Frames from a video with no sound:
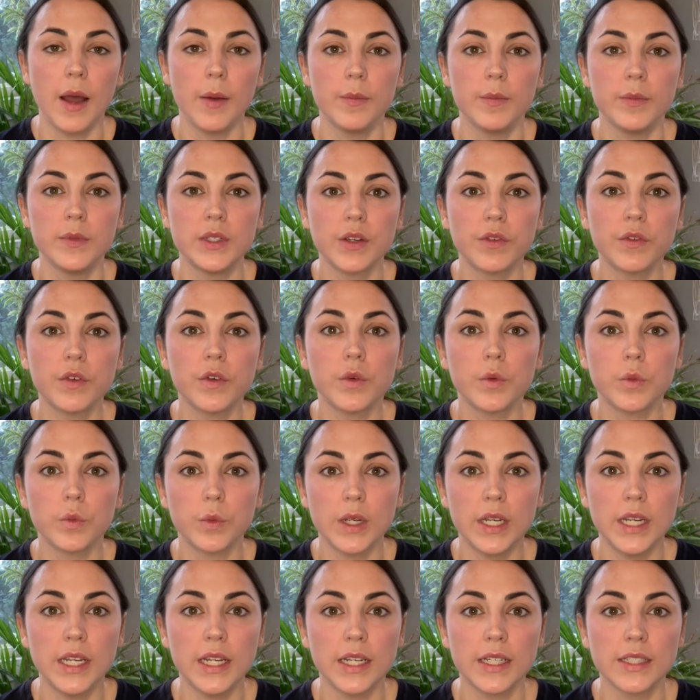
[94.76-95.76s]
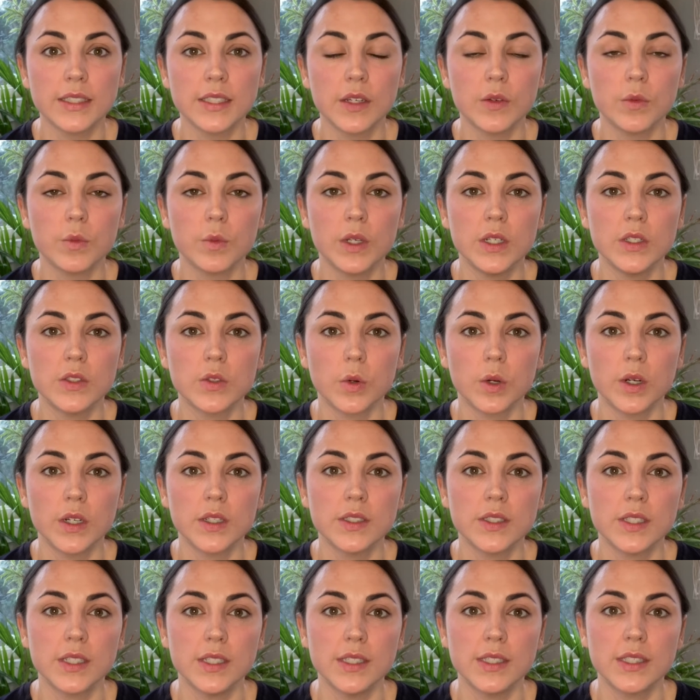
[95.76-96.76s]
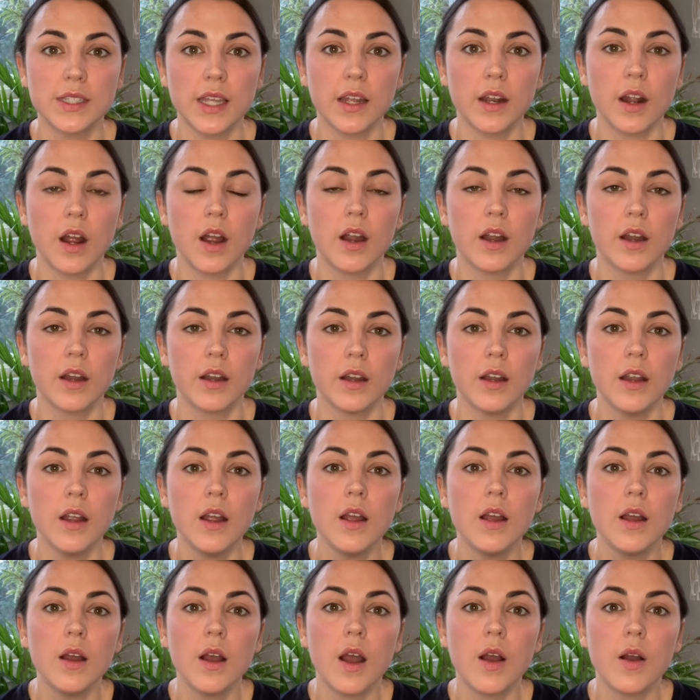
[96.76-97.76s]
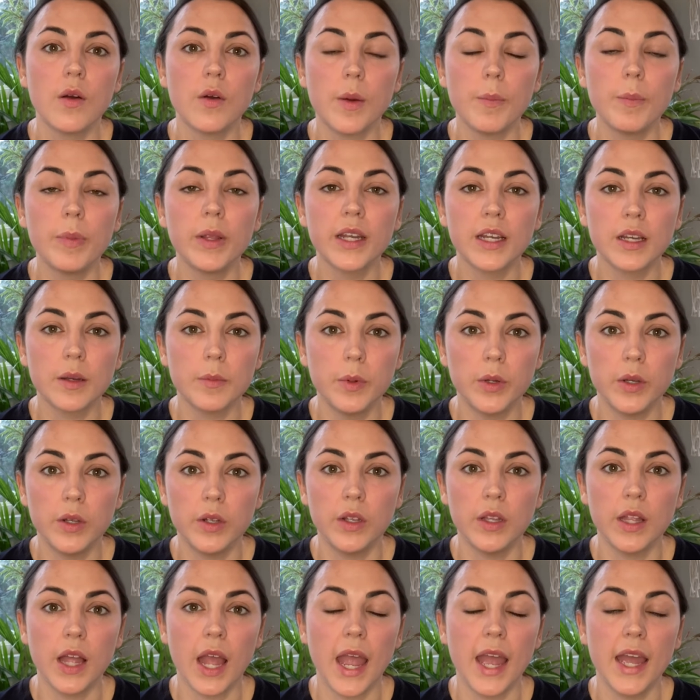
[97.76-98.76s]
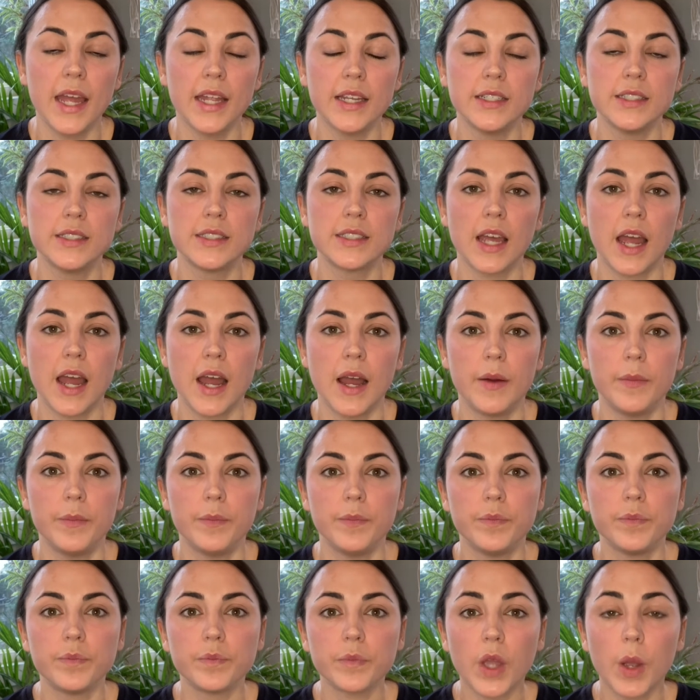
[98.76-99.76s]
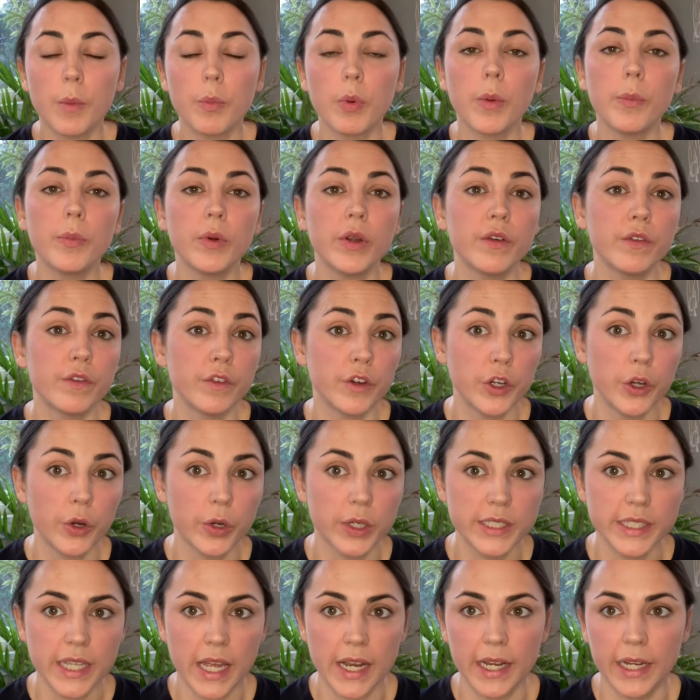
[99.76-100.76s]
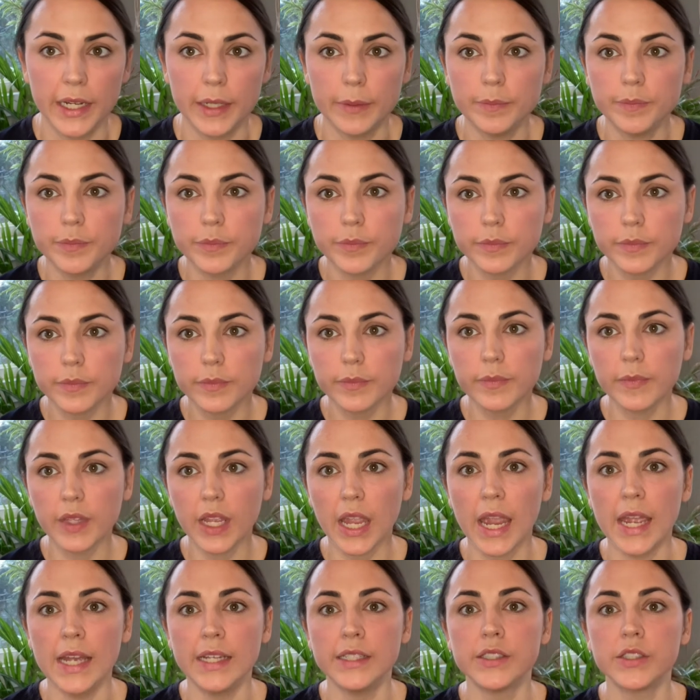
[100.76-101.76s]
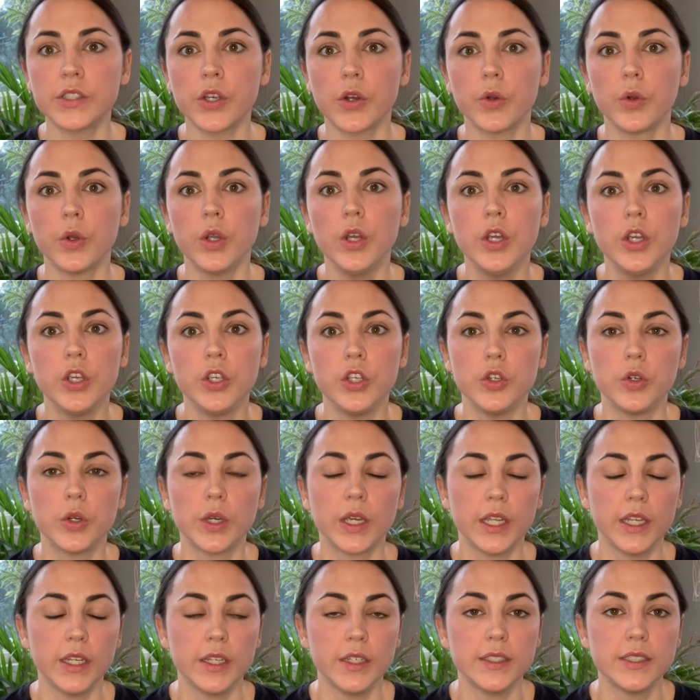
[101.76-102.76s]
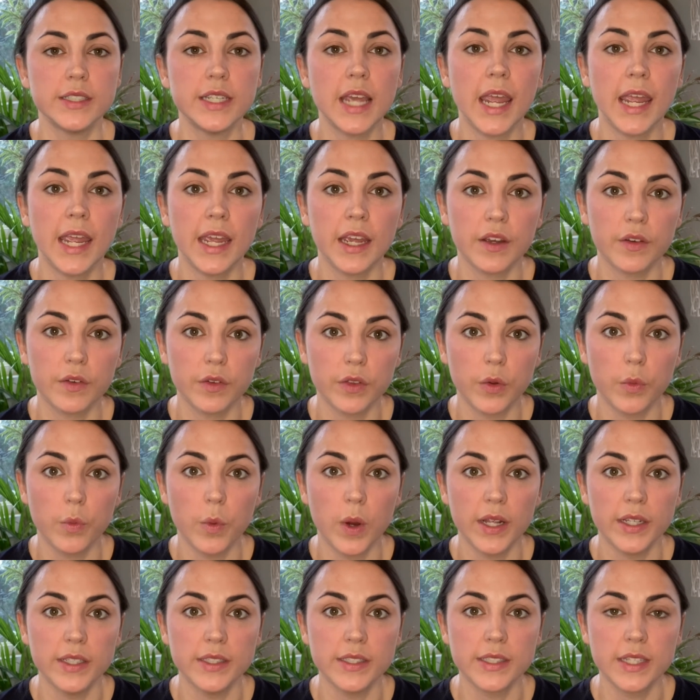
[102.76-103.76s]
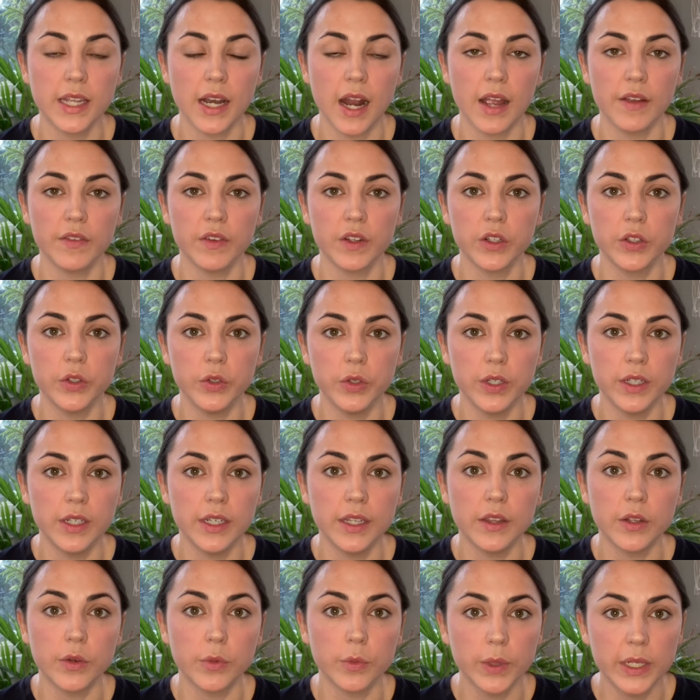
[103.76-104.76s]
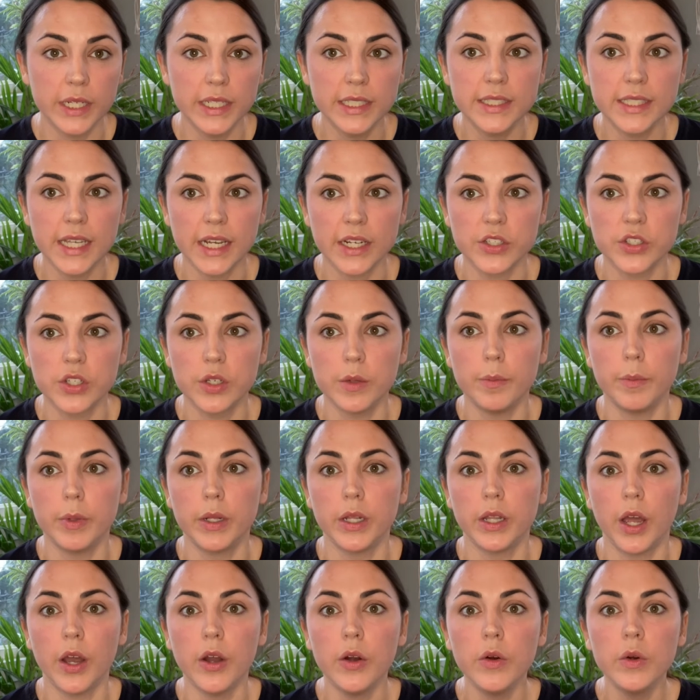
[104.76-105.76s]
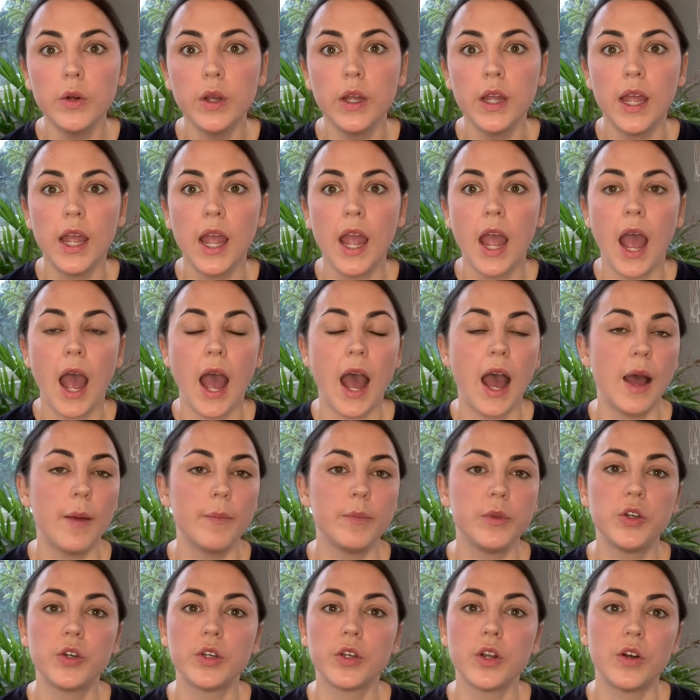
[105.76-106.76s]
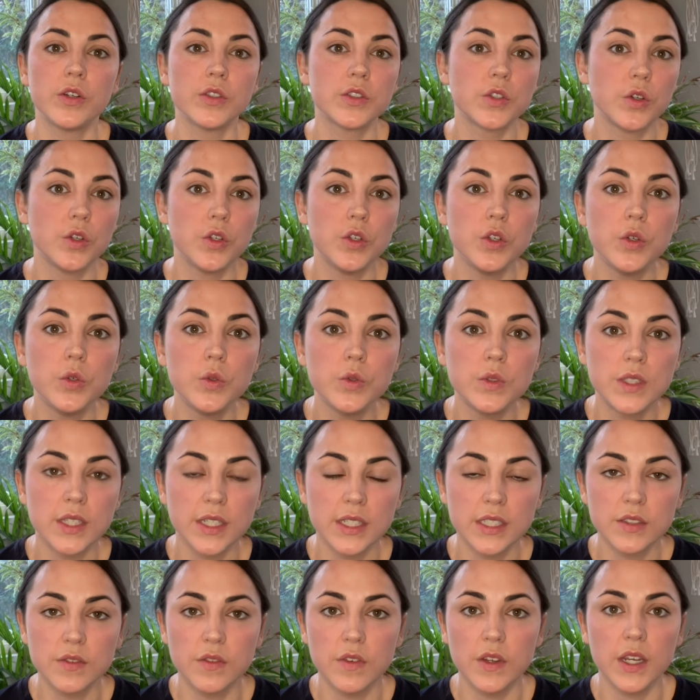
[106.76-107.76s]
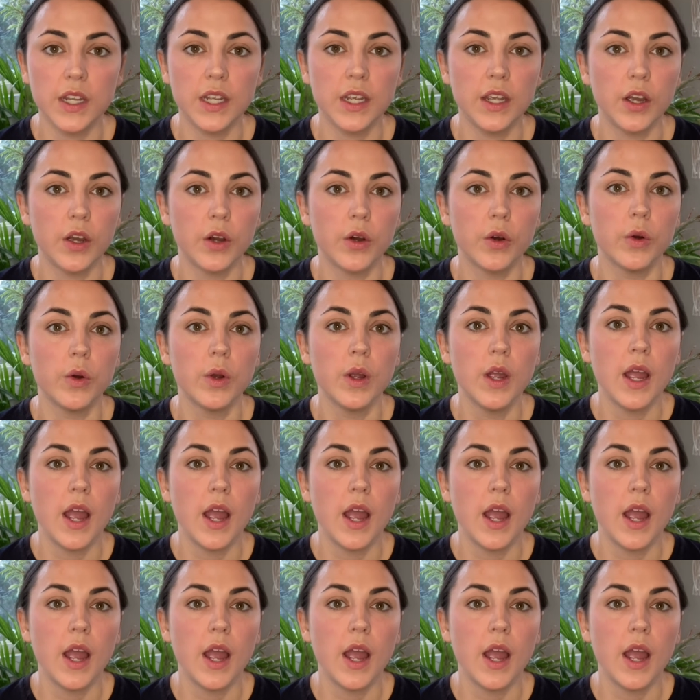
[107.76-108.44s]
different readings and resources that are applicable and appropriate for your setting. And so you can take the ones that I've included in the read section below. You can also use this video